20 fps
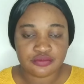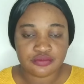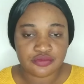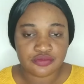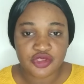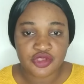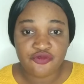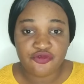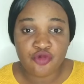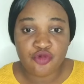
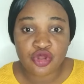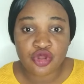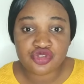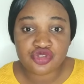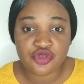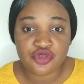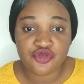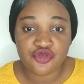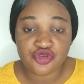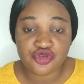If
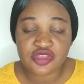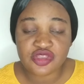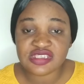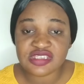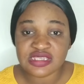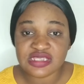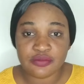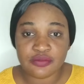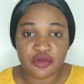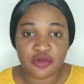you do it in
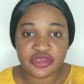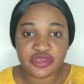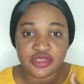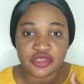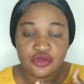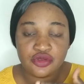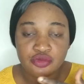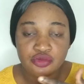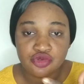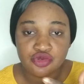the
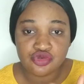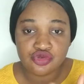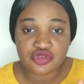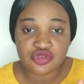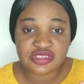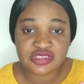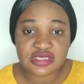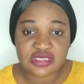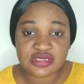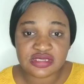morning, use
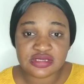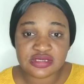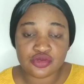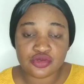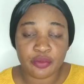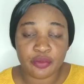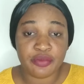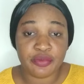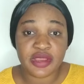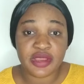it to
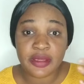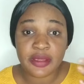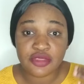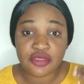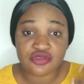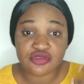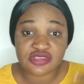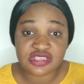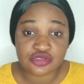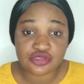pray, use
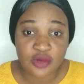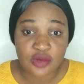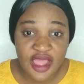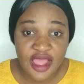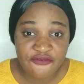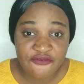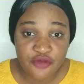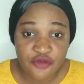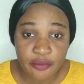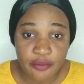it to have
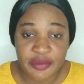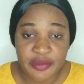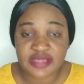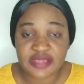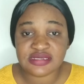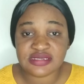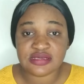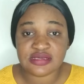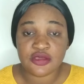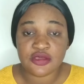your baits.
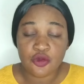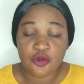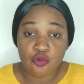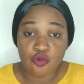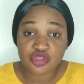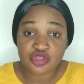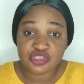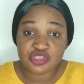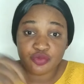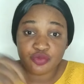Once
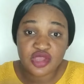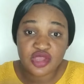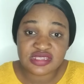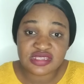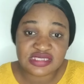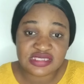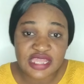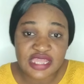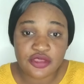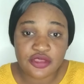you pour it
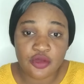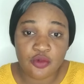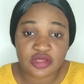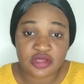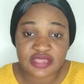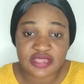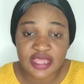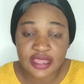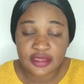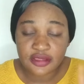inside your
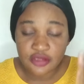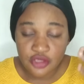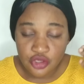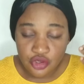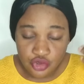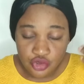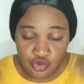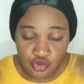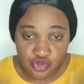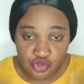water,
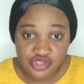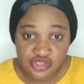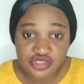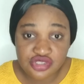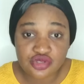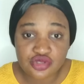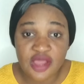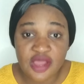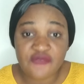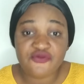you use it to
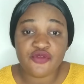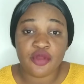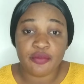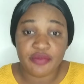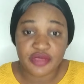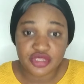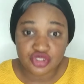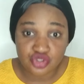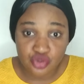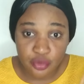have your baits,
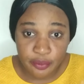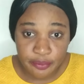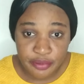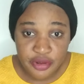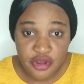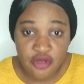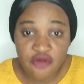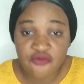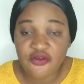you pray over